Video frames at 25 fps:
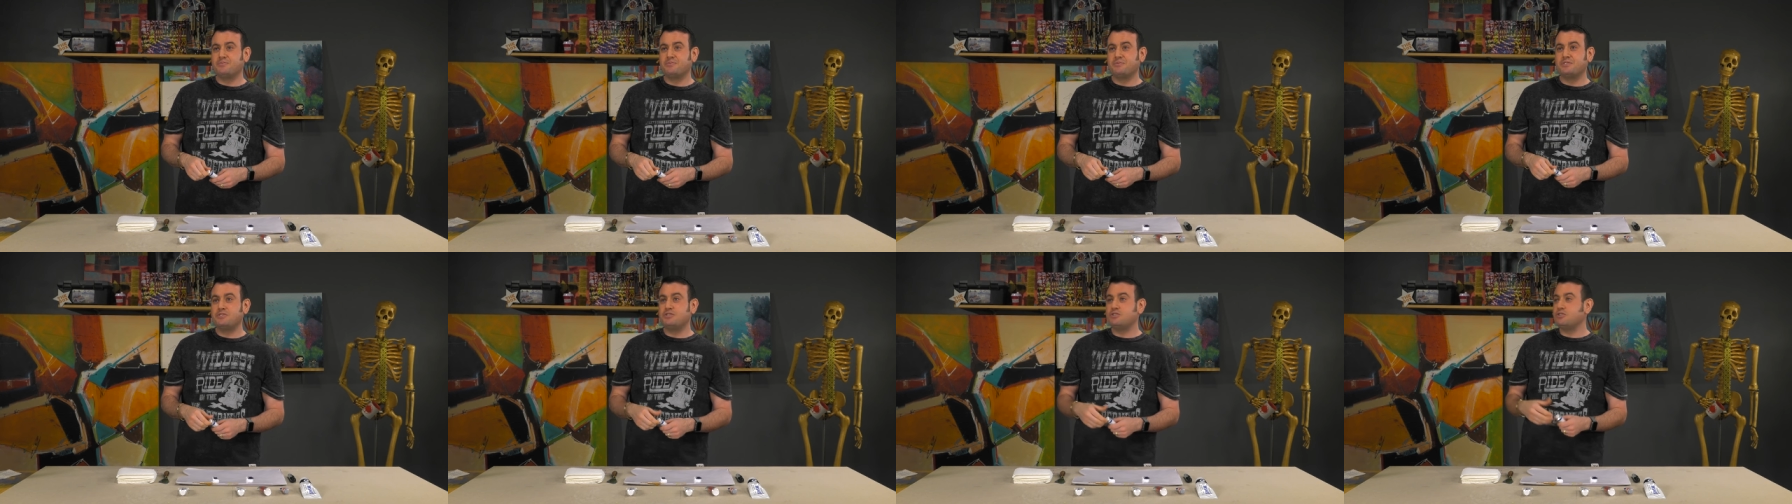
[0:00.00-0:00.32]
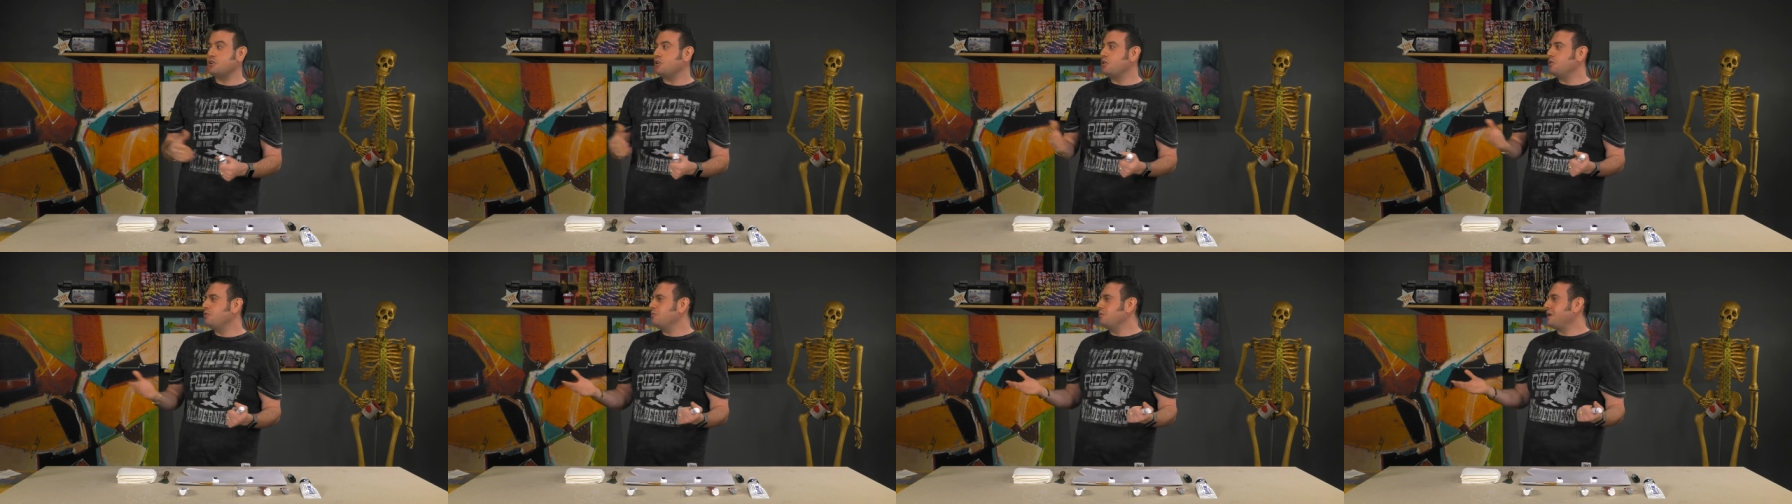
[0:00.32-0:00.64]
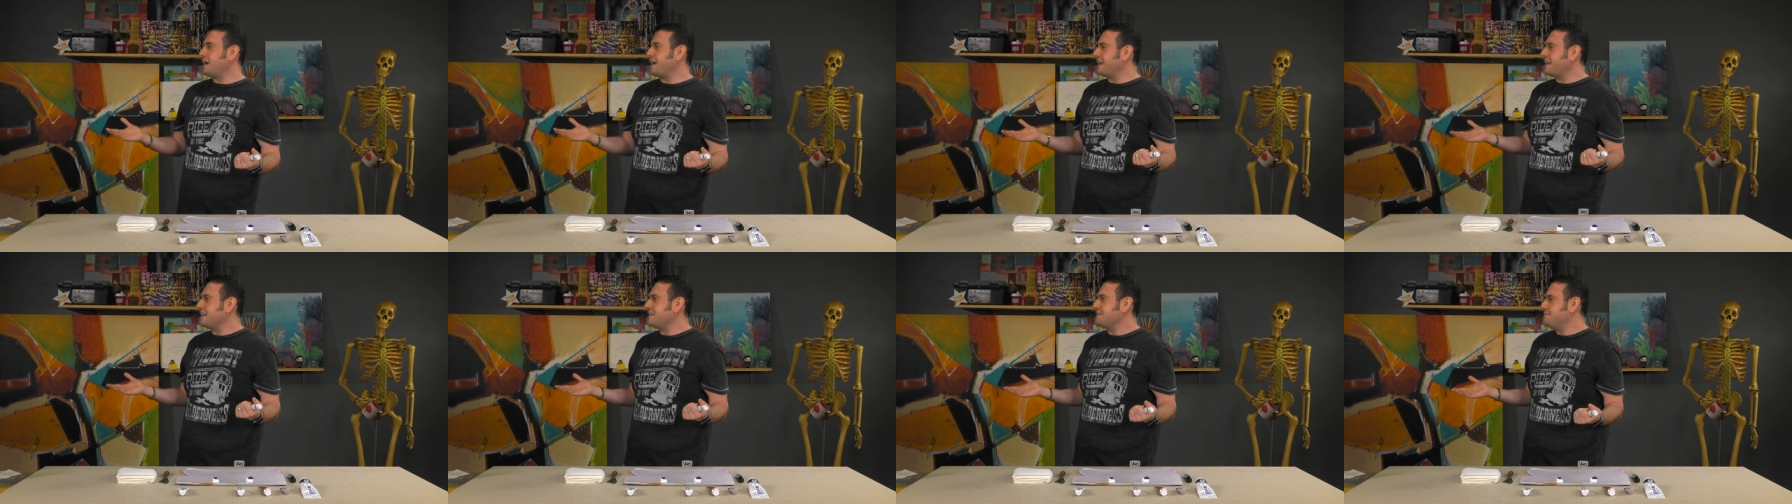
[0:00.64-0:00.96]
so,
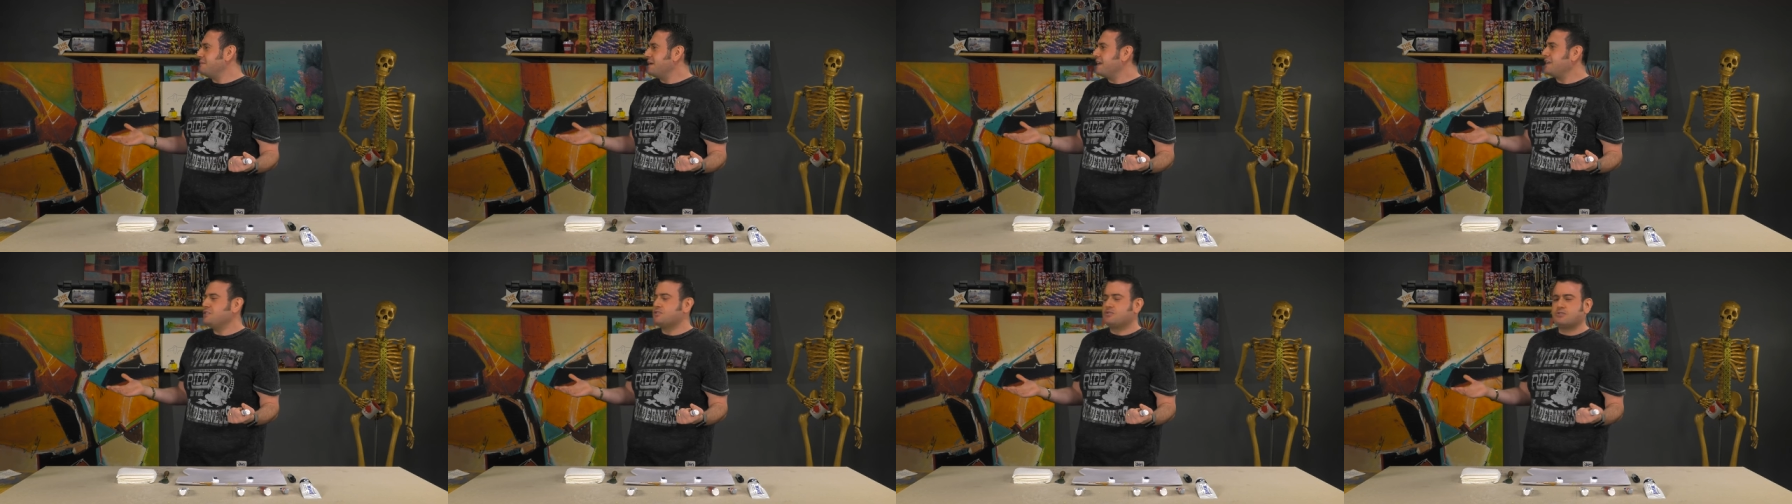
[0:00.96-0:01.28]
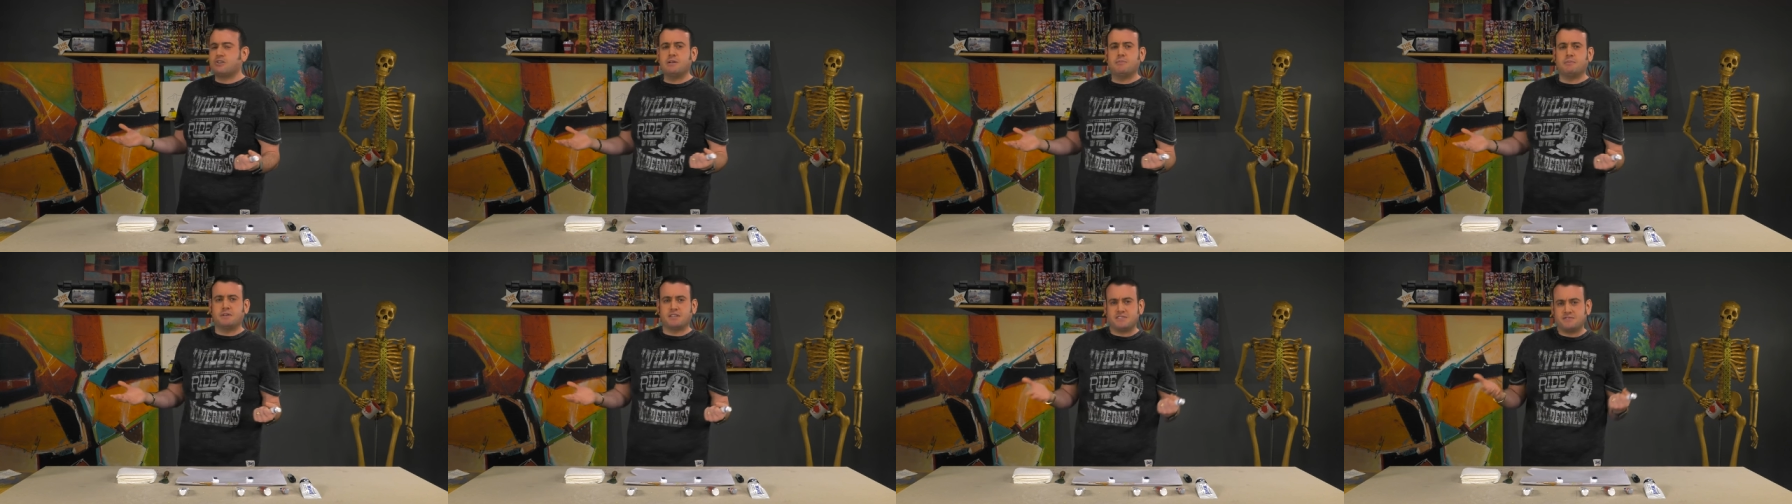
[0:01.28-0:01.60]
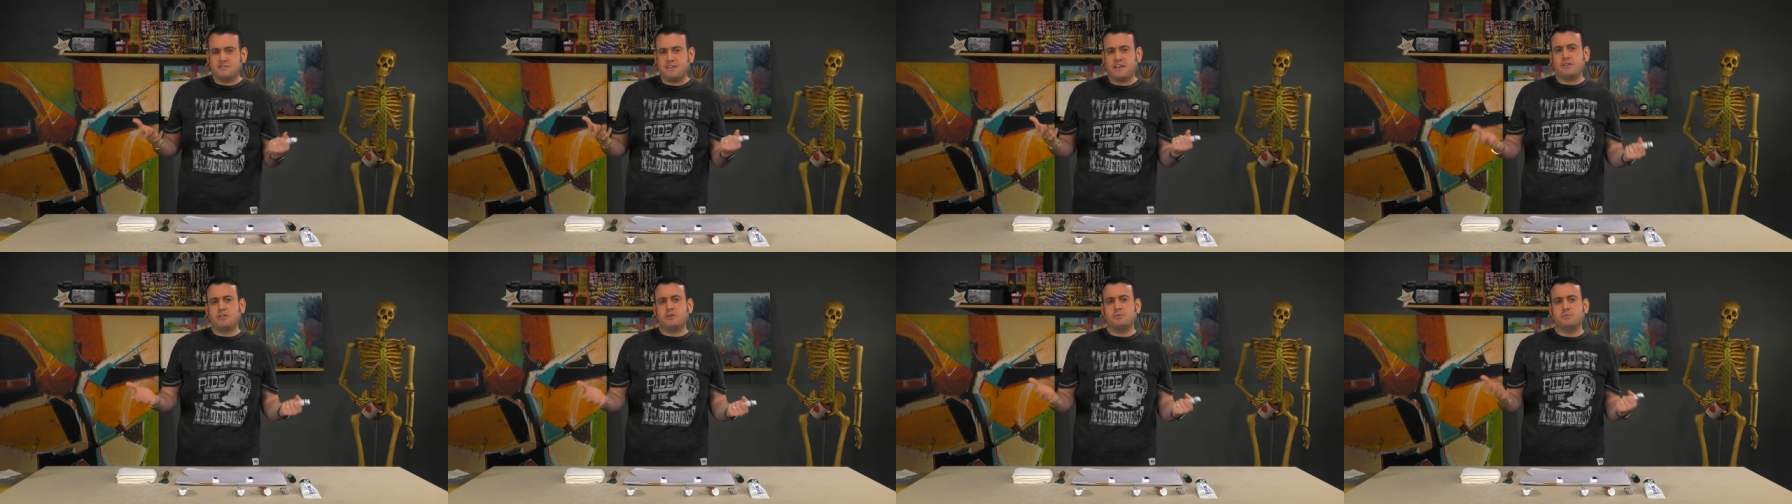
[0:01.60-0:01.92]
I guess, mainstream because
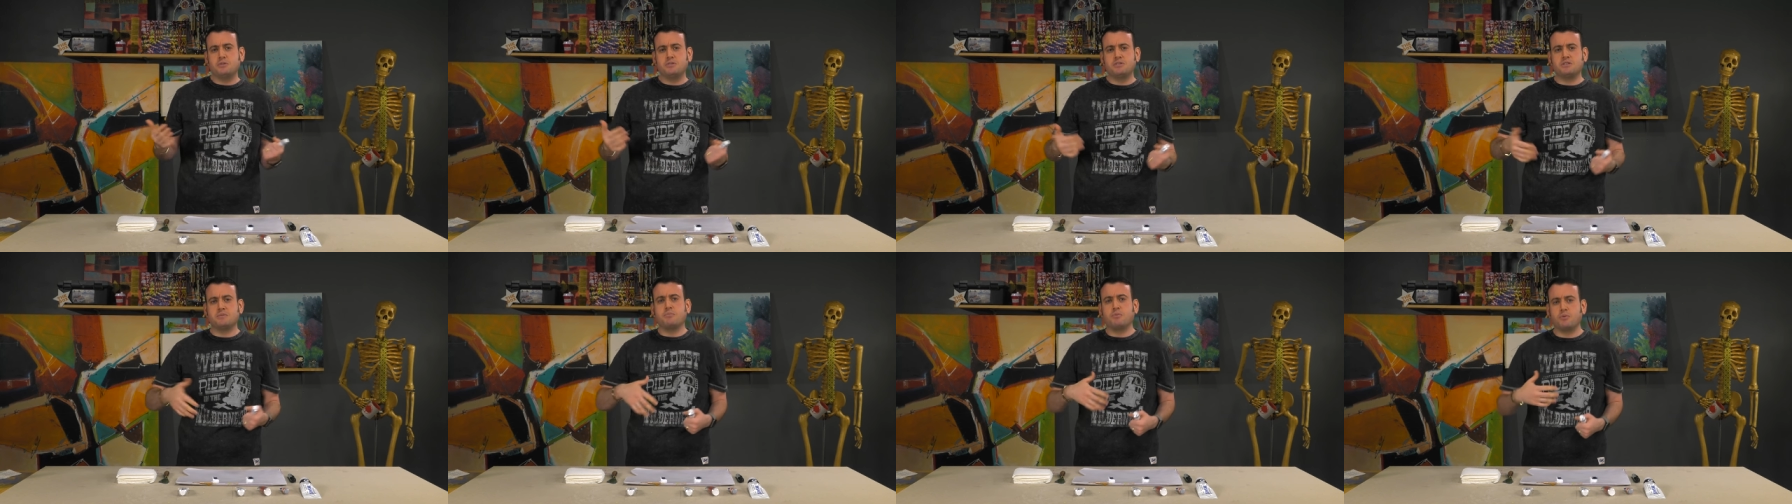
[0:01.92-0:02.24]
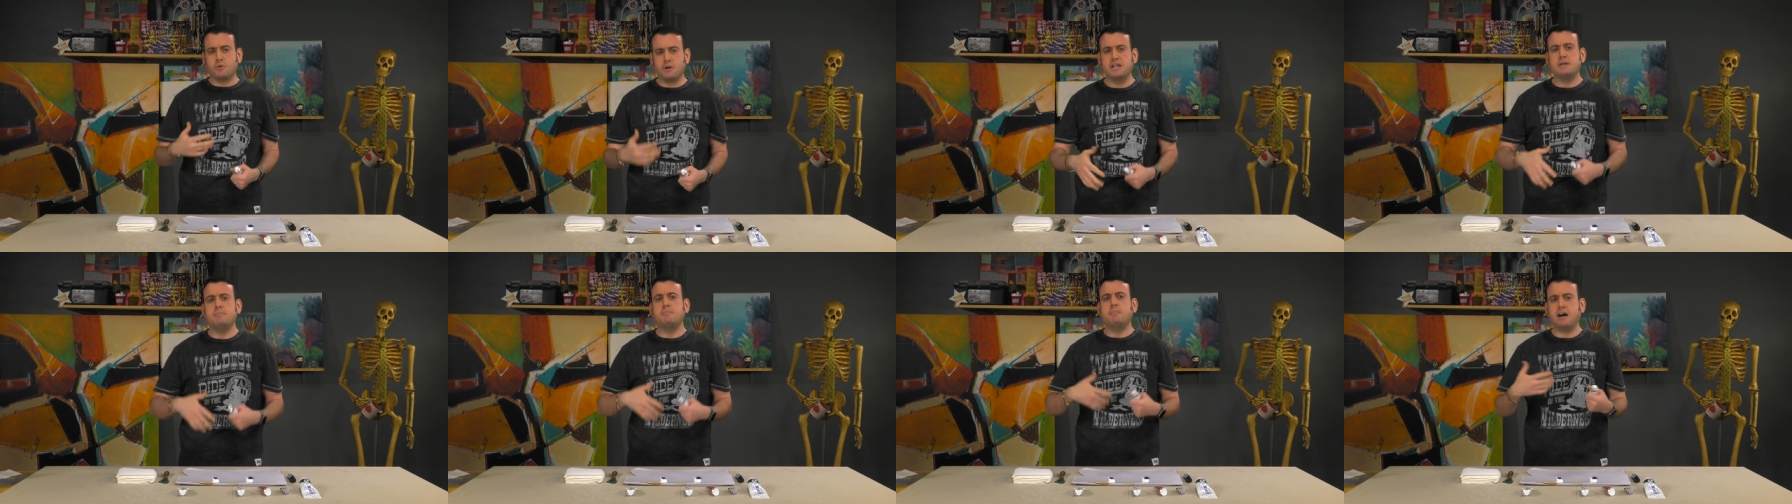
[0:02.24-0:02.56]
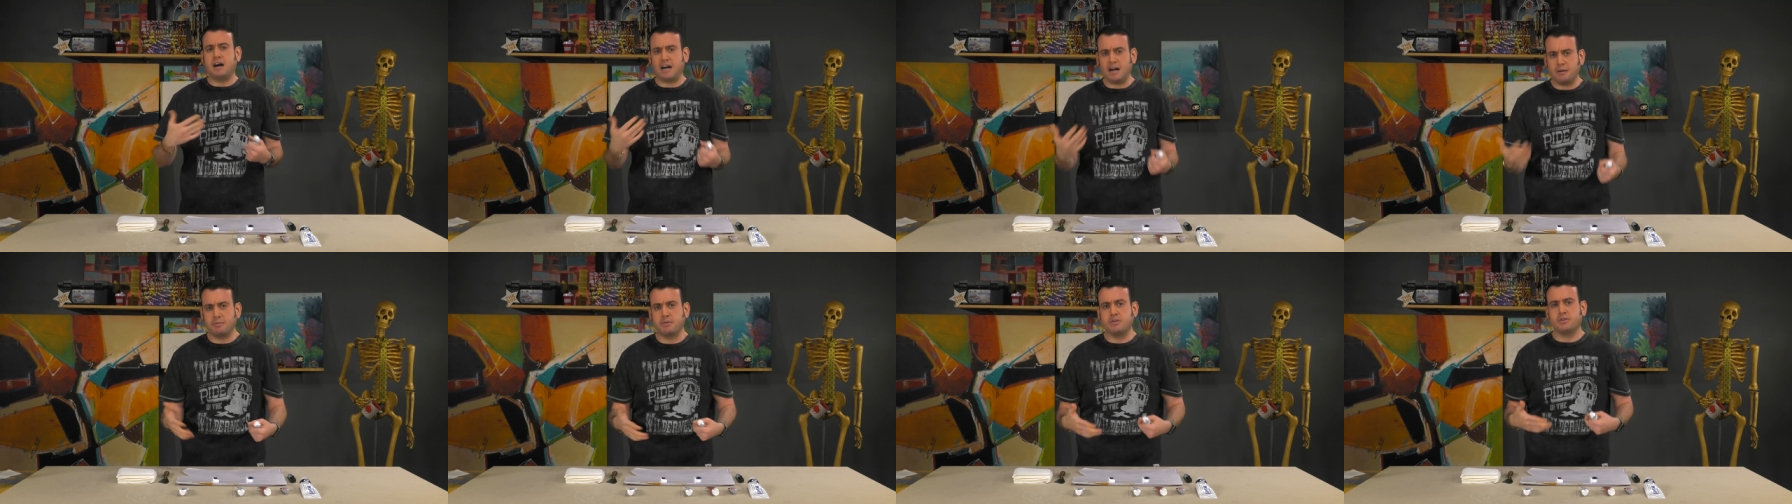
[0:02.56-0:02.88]
phthalo blue is a pretty
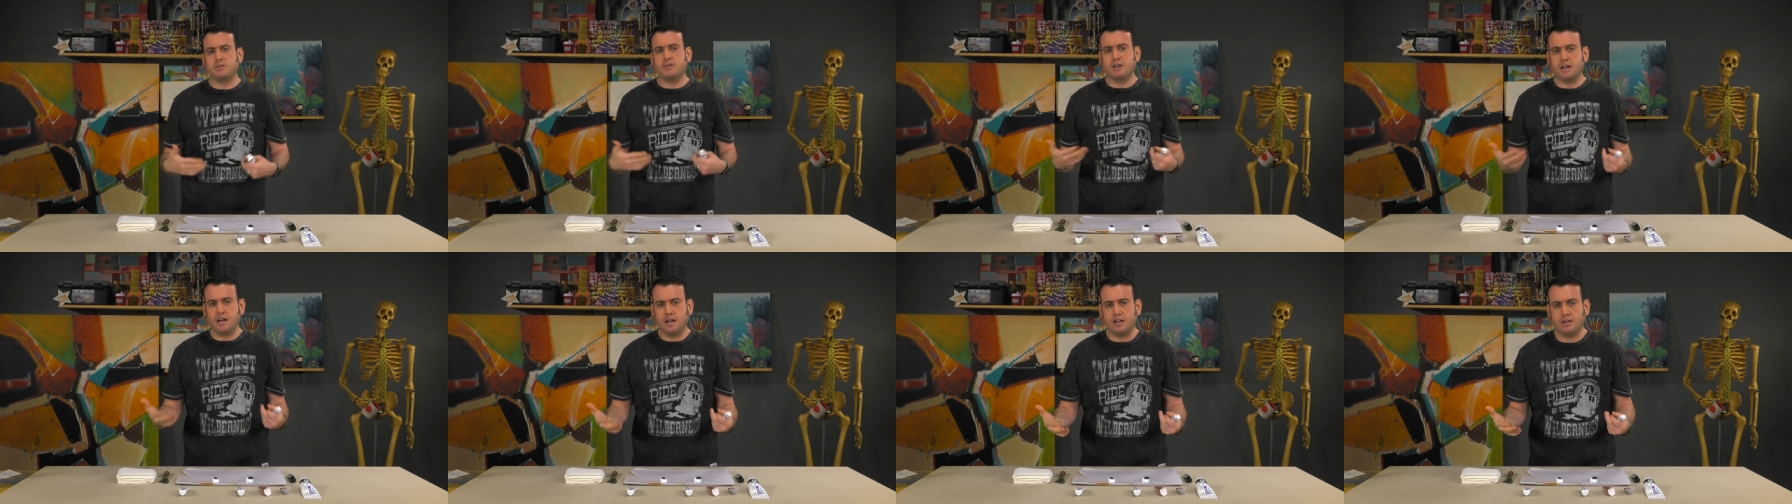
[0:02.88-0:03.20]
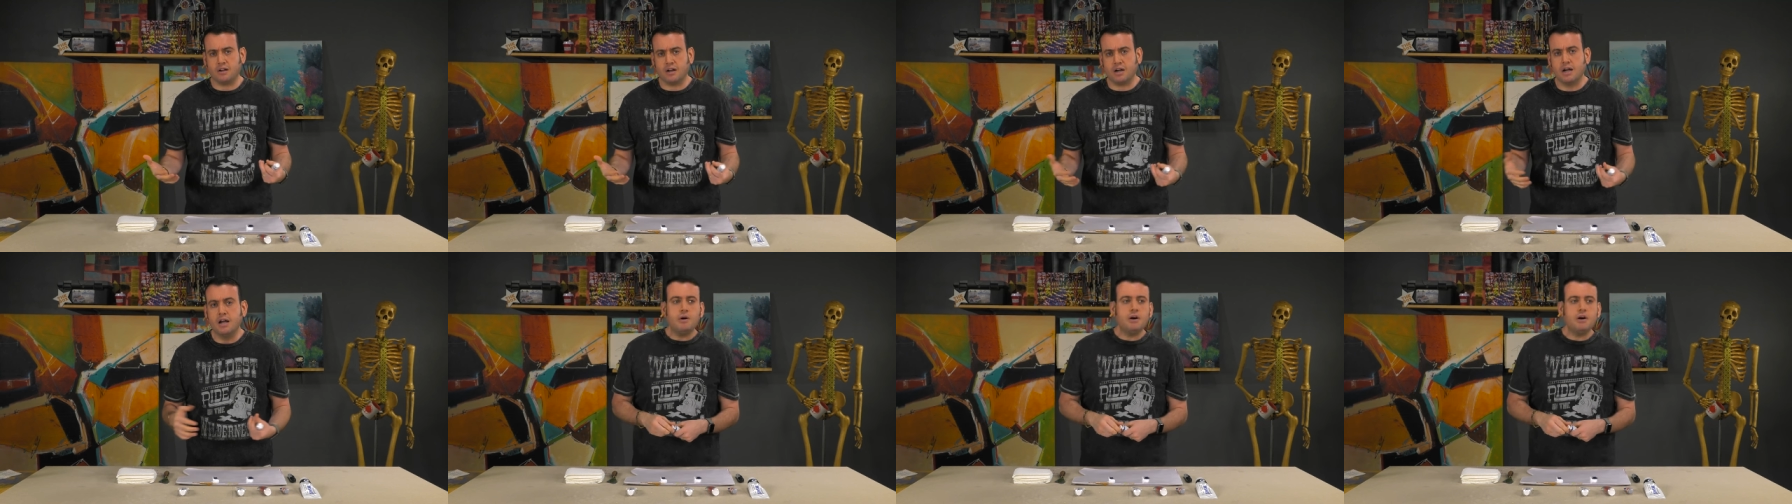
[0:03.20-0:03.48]
popular color?